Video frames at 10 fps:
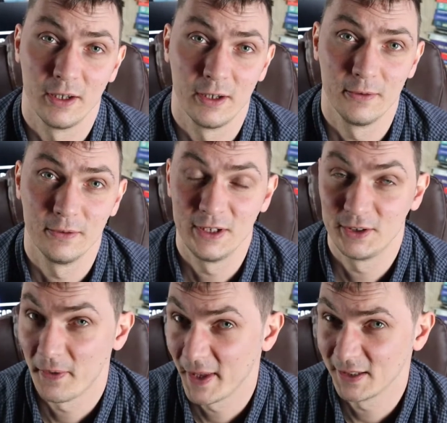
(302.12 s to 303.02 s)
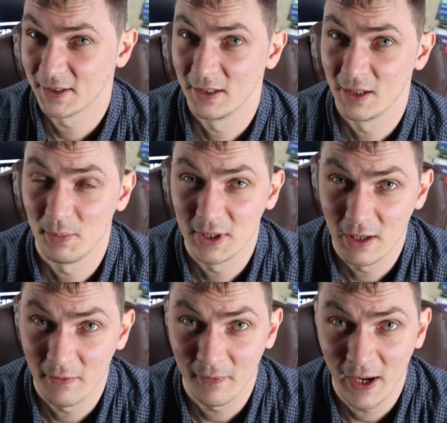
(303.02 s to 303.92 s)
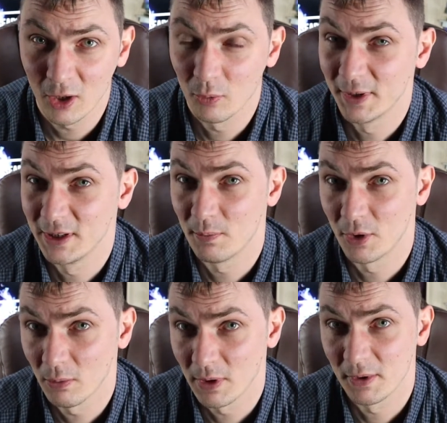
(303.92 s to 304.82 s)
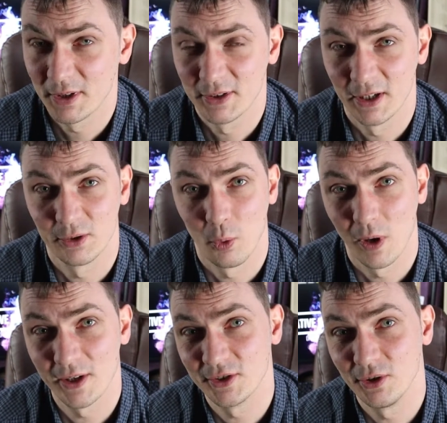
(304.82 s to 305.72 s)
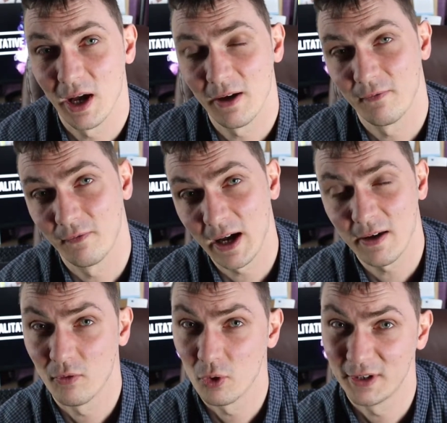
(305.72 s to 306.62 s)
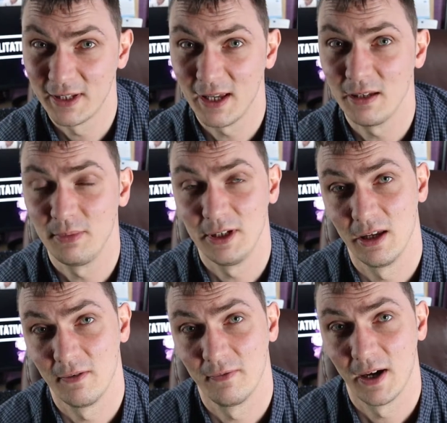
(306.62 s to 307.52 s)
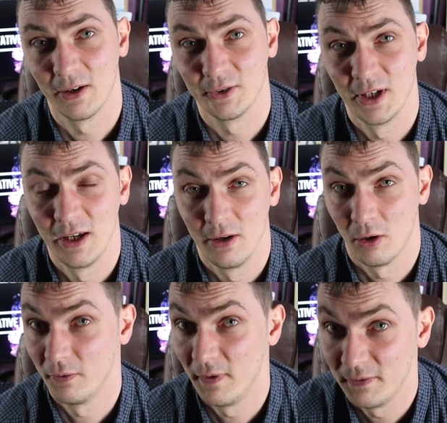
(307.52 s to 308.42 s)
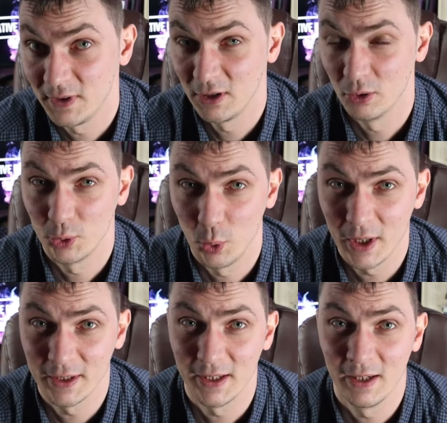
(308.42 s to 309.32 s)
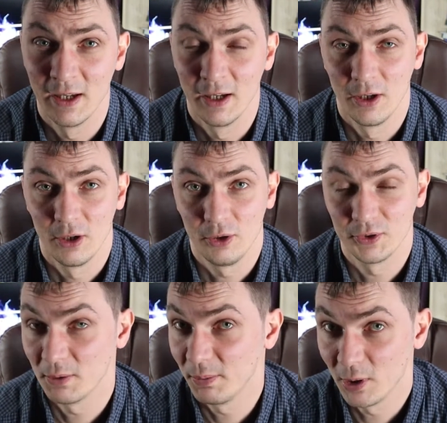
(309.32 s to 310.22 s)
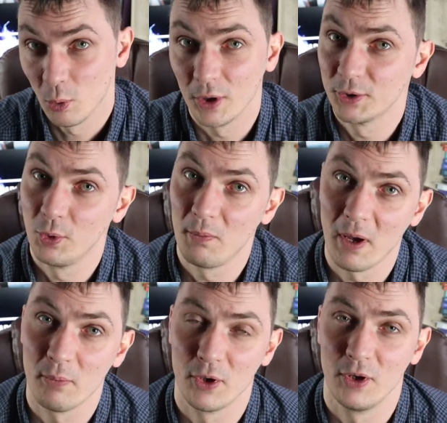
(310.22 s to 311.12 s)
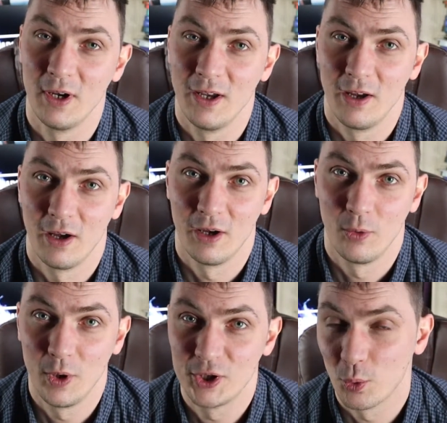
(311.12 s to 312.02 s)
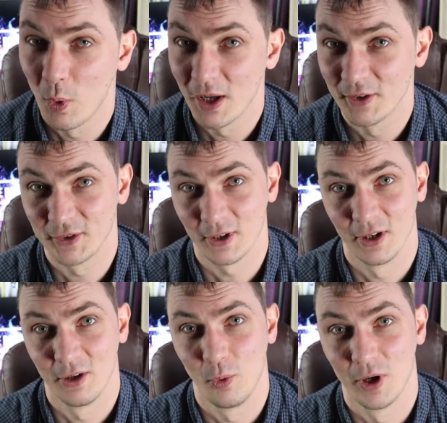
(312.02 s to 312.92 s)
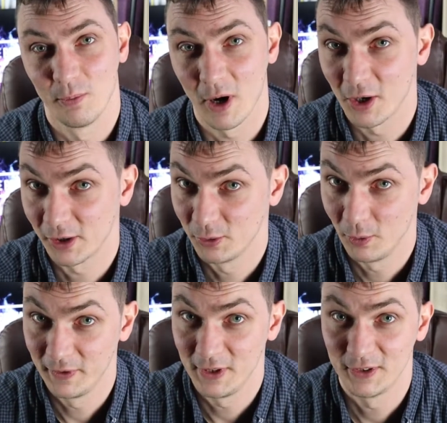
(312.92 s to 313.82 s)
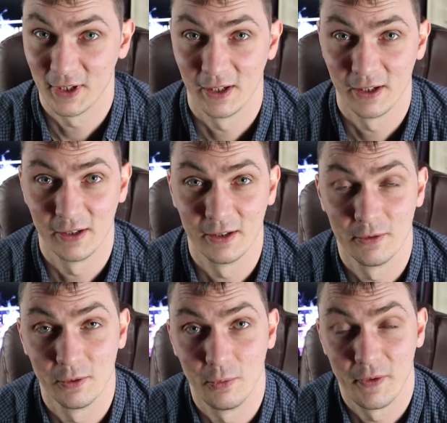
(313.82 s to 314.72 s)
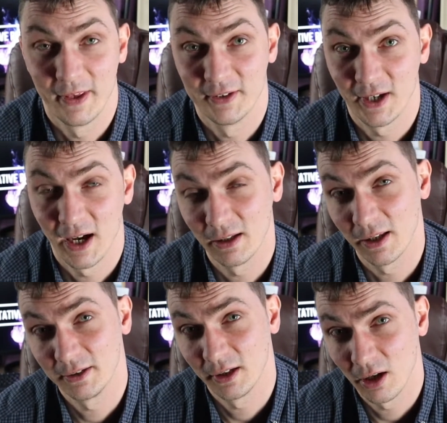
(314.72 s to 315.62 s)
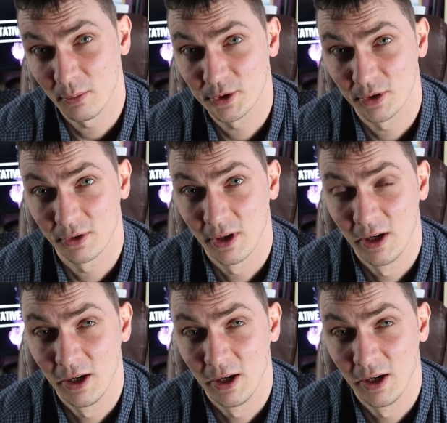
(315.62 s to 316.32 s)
uh, these things in the PDF file, but the problem is that once you have 5 or 10 PDF files or 15 or 20, you simply won't remember uh, which ones uh, were marked with these uh, with this highlighting option.